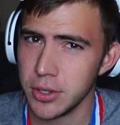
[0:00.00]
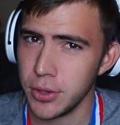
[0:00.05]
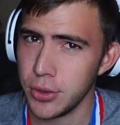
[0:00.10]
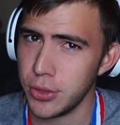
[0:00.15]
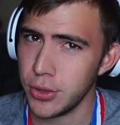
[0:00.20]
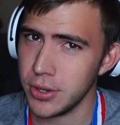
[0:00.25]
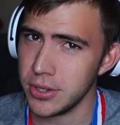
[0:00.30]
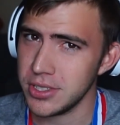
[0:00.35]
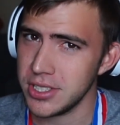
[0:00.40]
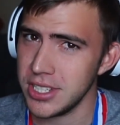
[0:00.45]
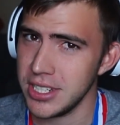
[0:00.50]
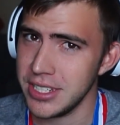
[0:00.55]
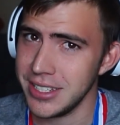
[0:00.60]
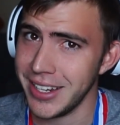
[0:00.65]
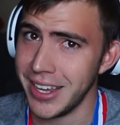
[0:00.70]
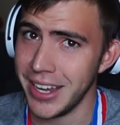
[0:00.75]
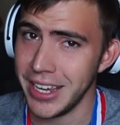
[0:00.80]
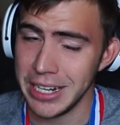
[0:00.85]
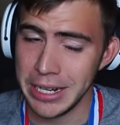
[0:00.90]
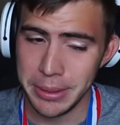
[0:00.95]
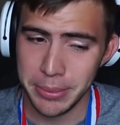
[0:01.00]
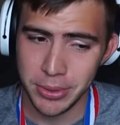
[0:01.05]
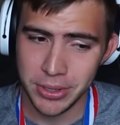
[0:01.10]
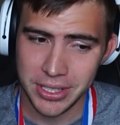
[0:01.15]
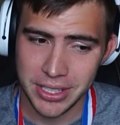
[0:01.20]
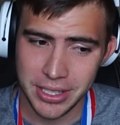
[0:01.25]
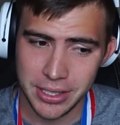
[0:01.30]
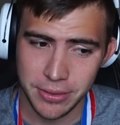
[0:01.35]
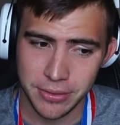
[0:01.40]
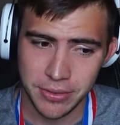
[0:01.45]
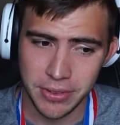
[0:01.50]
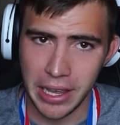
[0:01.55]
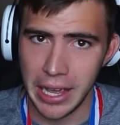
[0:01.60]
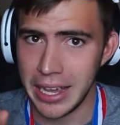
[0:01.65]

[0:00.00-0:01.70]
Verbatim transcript: or 13.9, I believe,